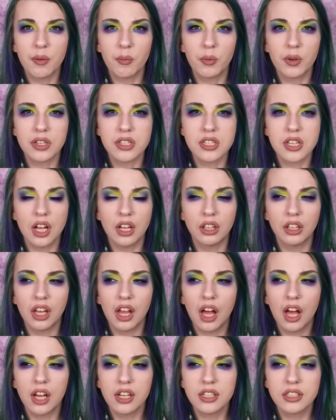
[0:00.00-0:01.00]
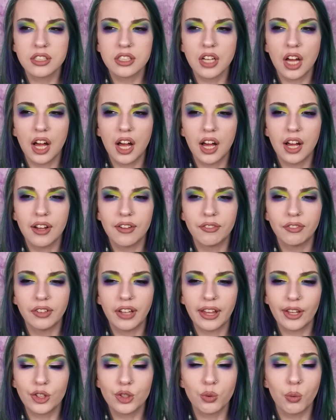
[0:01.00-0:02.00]
It was a lot of
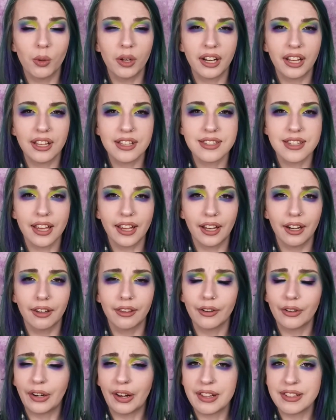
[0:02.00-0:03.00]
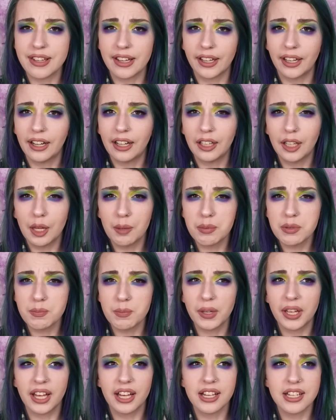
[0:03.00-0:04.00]
like 20-second, 30-second clips,
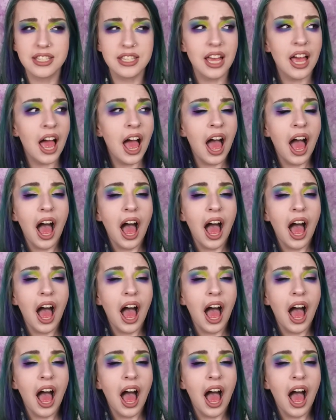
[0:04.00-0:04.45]
because